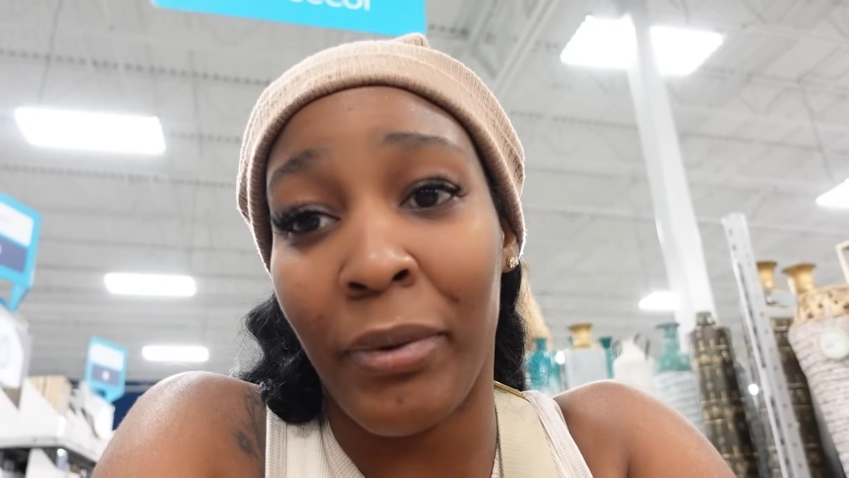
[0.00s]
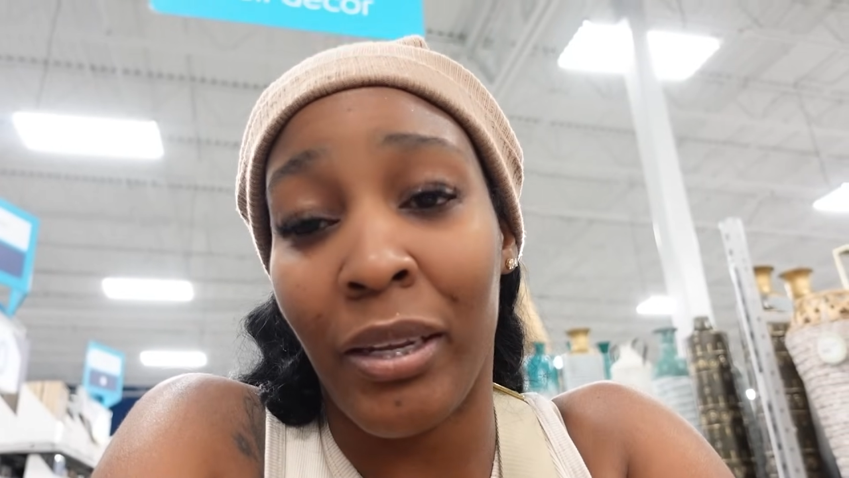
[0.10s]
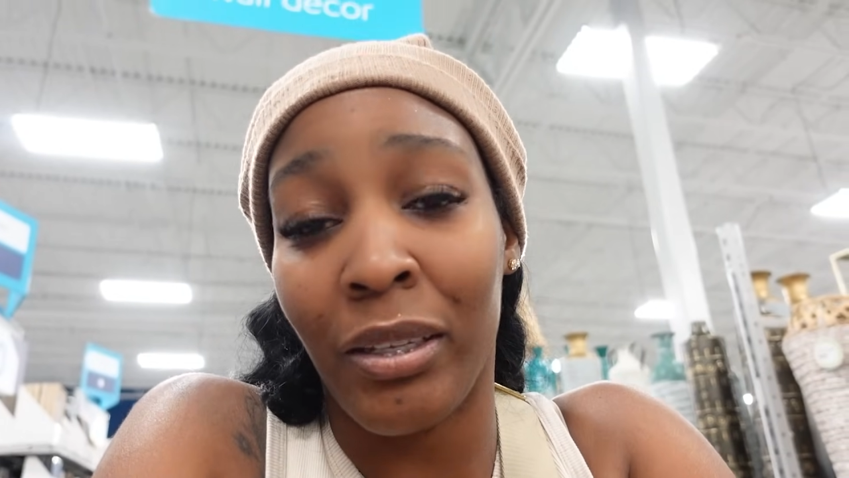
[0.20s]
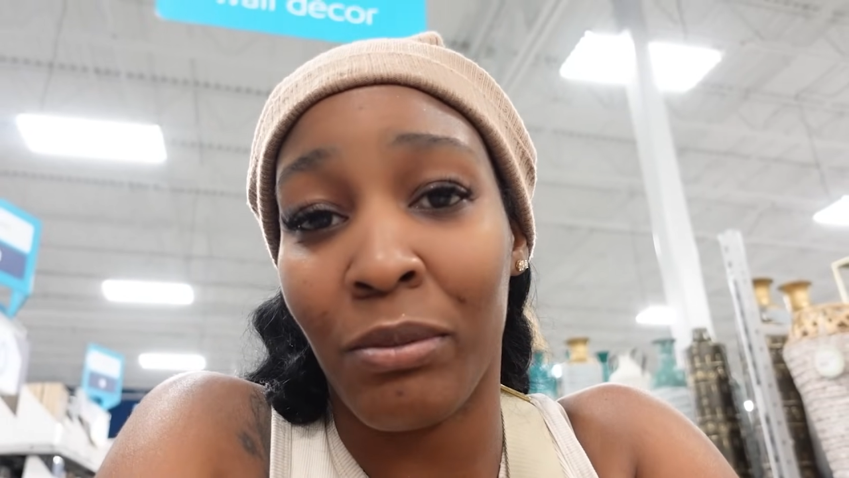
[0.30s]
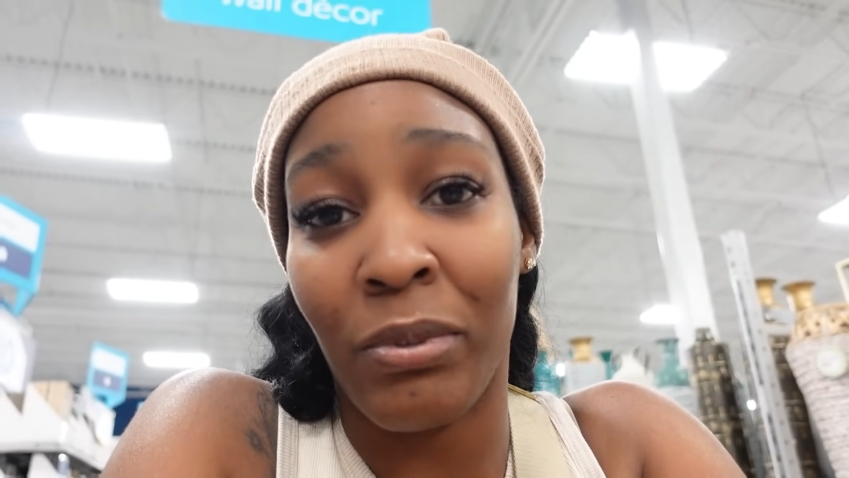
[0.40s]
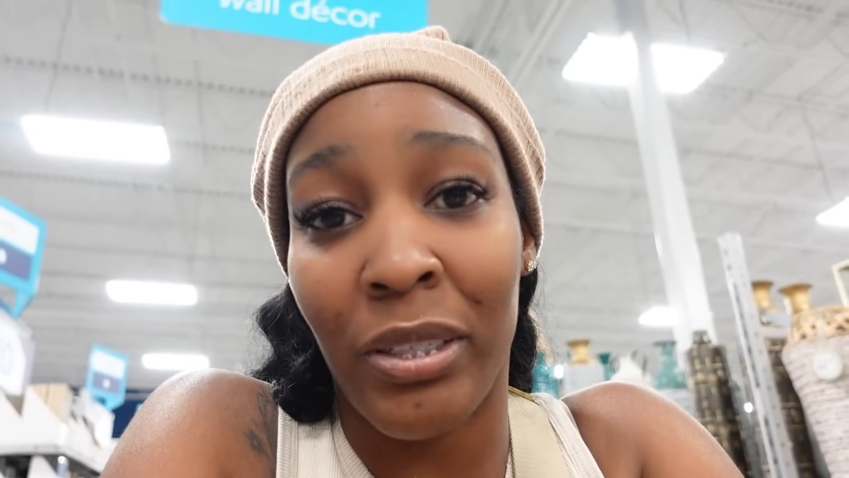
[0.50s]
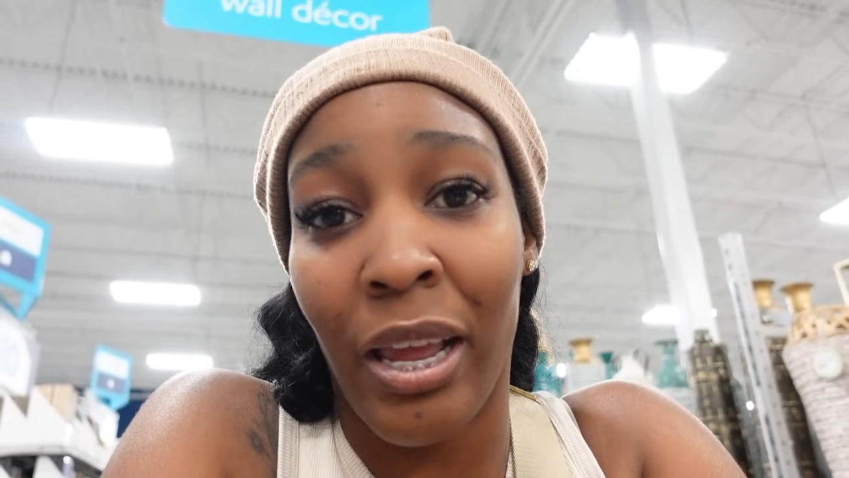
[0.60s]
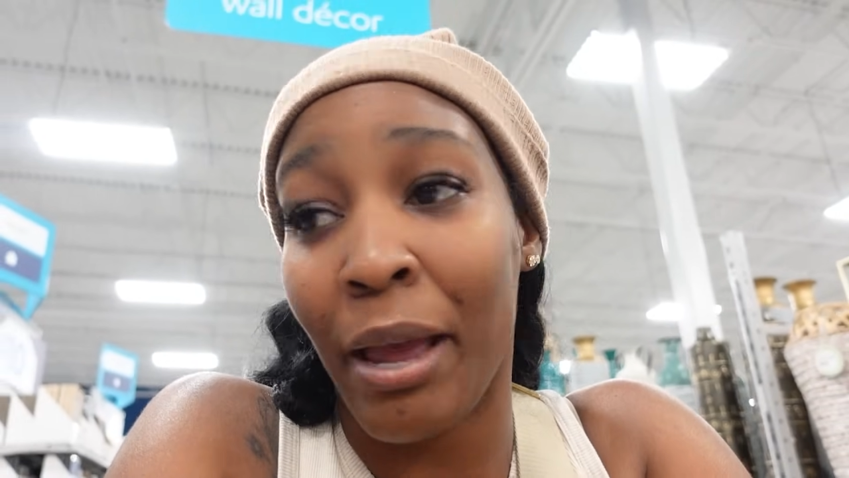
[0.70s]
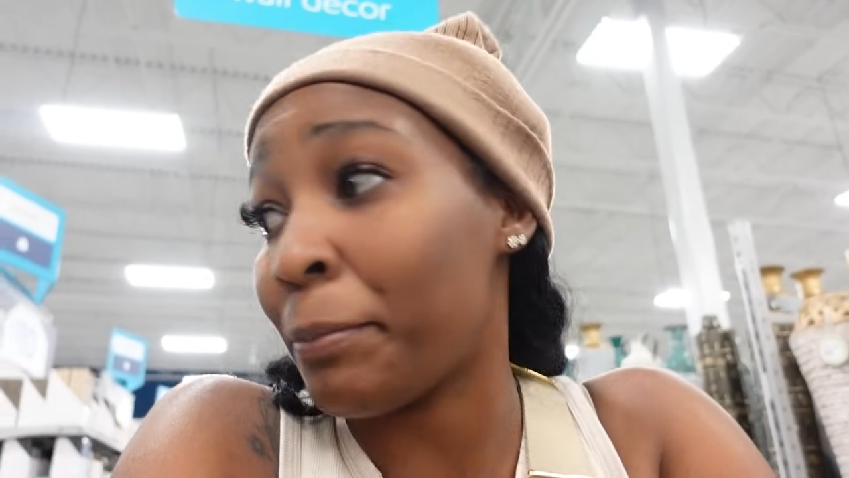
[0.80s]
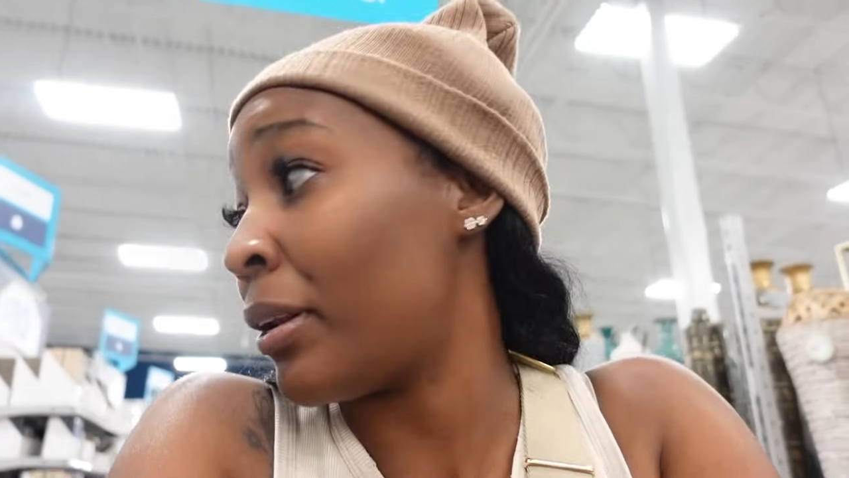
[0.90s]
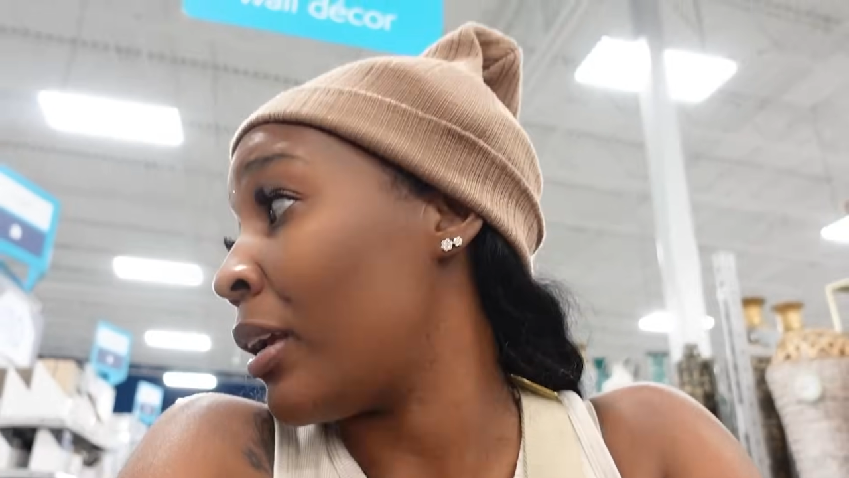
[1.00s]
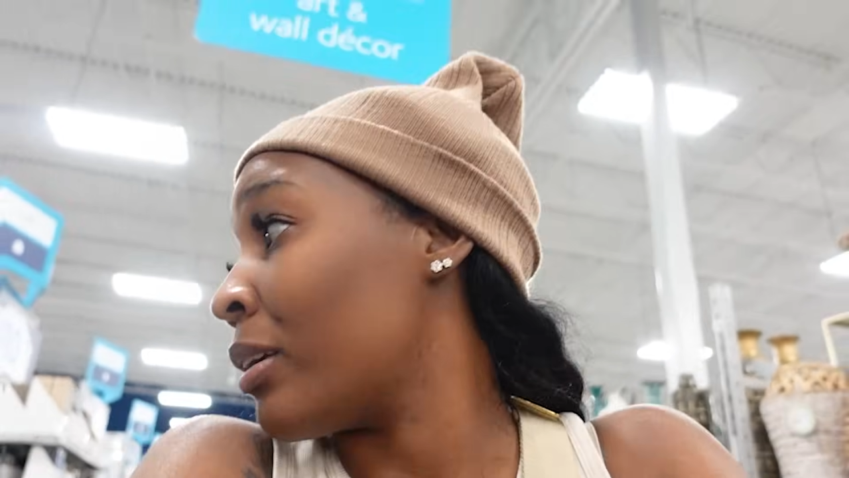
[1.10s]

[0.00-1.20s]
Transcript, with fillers: me. It wasn't happening.